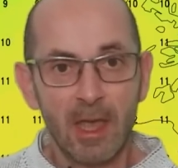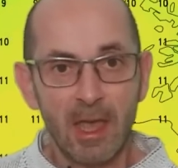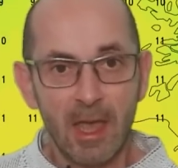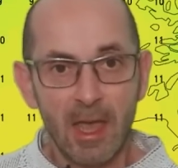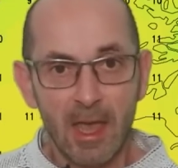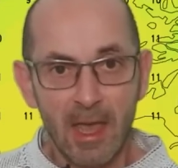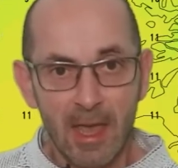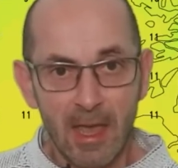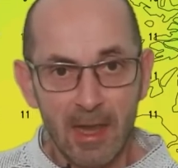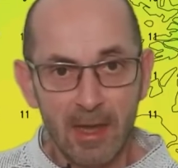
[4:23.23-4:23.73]

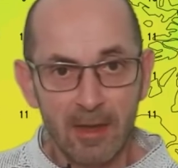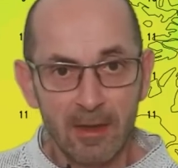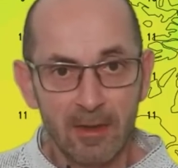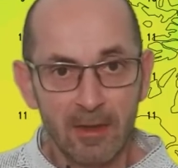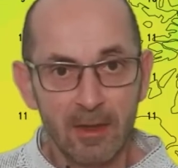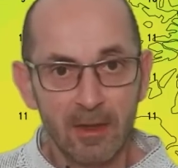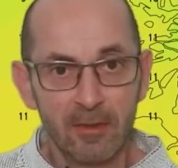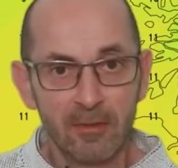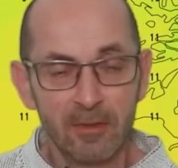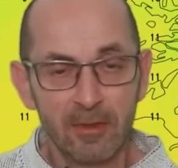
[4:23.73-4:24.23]
and
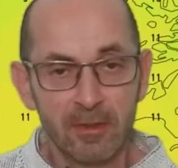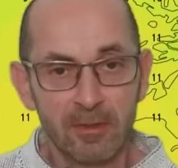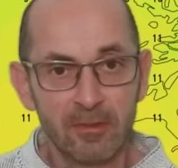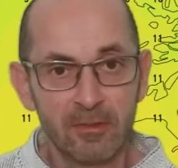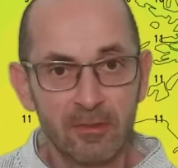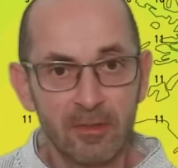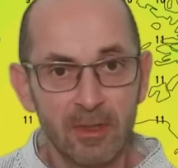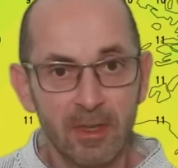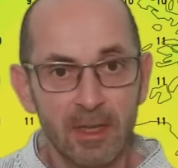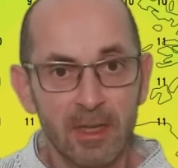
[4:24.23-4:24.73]
as I
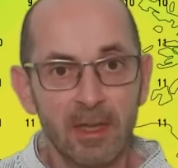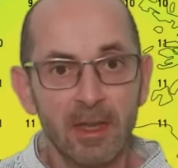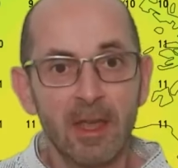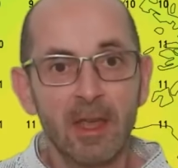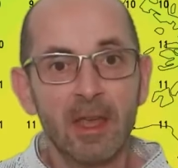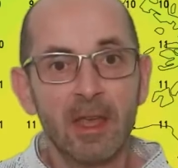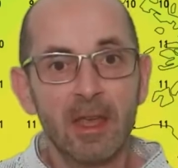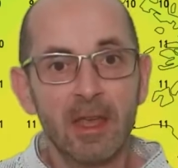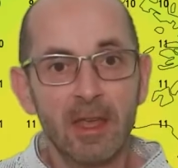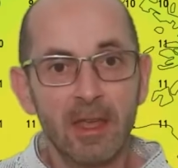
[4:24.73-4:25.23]
say,
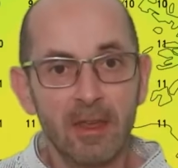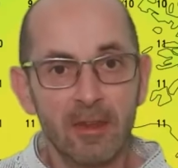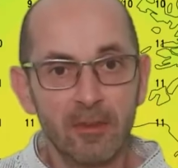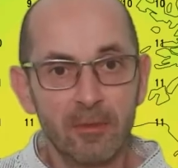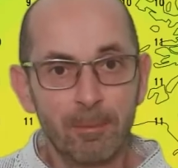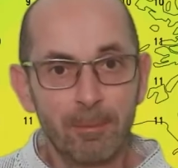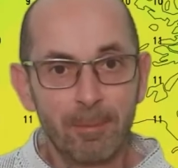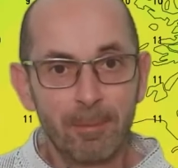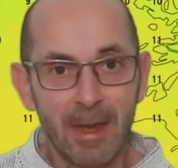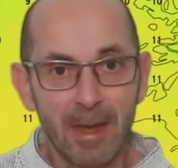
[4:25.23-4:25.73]
it's
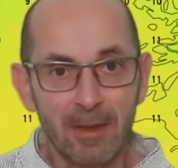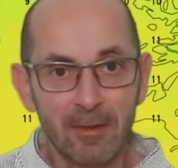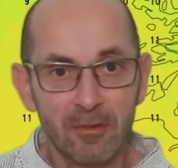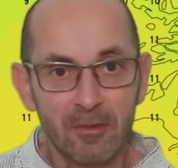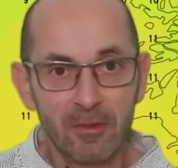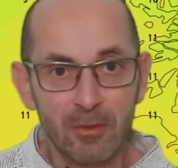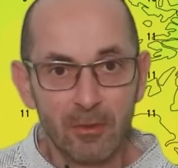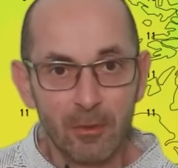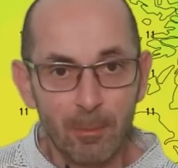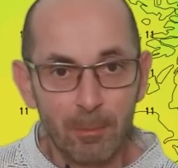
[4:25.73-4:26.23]
back
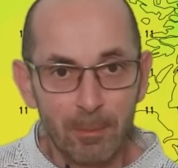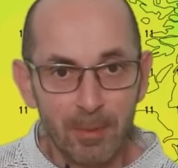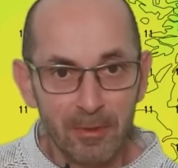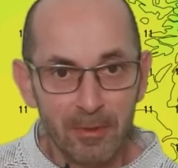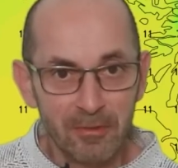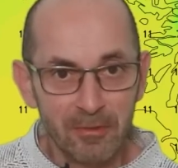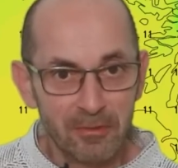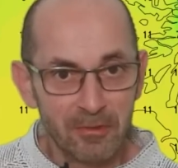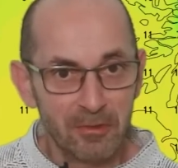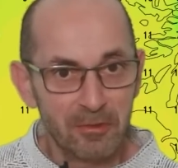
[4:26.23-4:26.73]
to
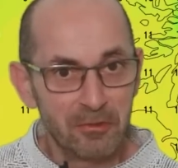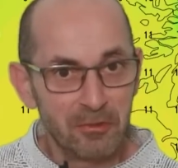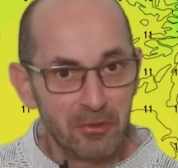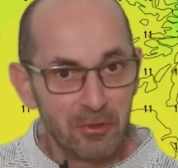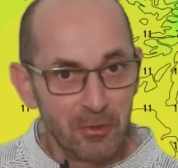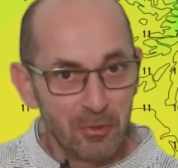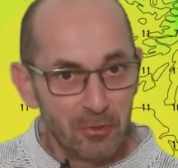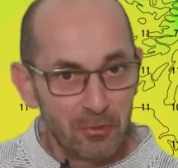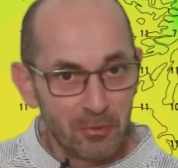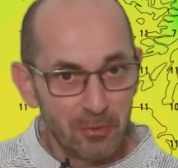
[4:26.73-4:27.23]
business as
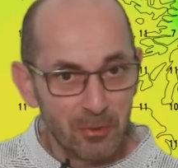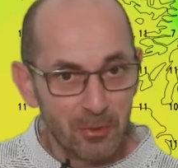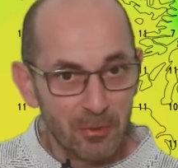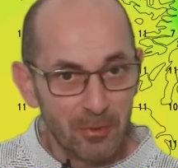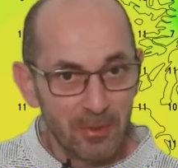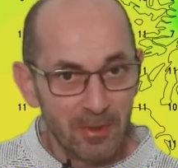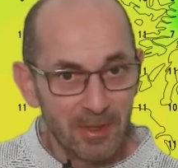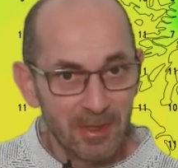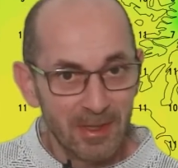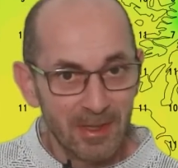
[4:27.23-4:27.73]

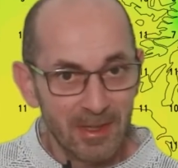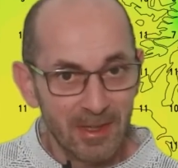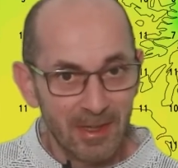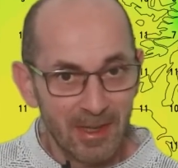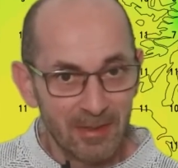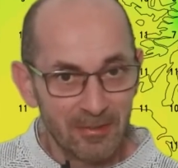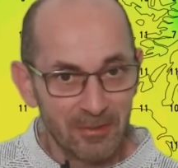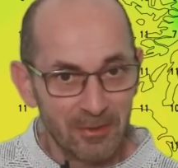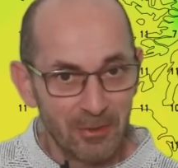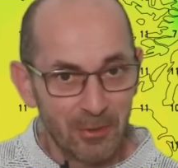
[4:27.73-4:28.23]
usual,
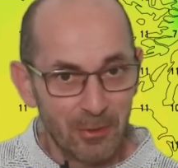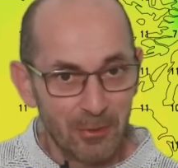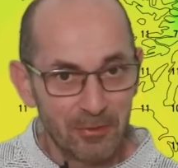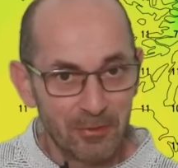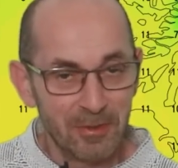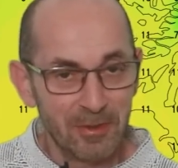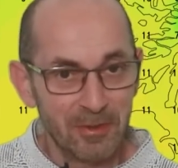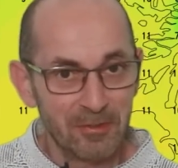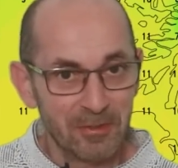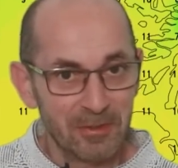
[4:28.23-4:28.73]
as it
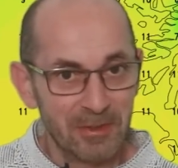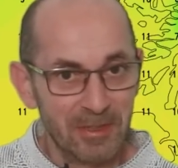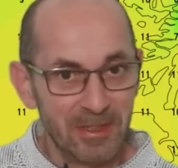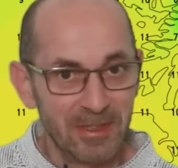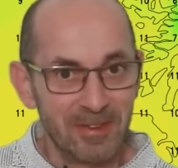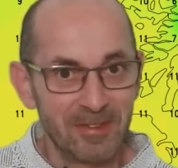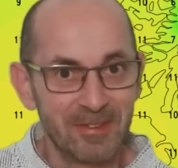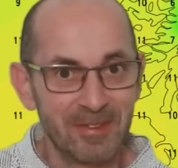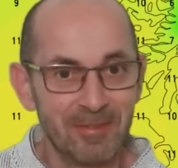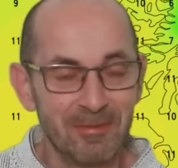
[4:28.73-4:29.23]
often is, at
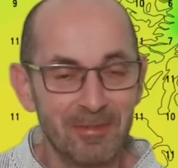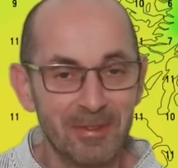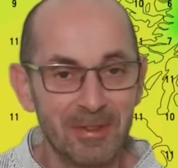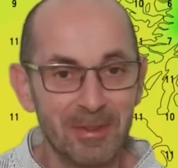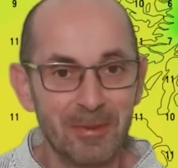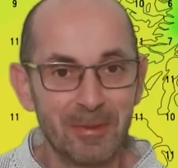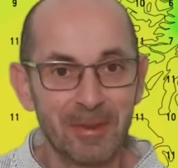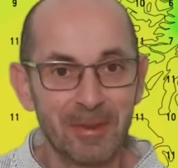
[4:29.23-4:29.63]
least in the U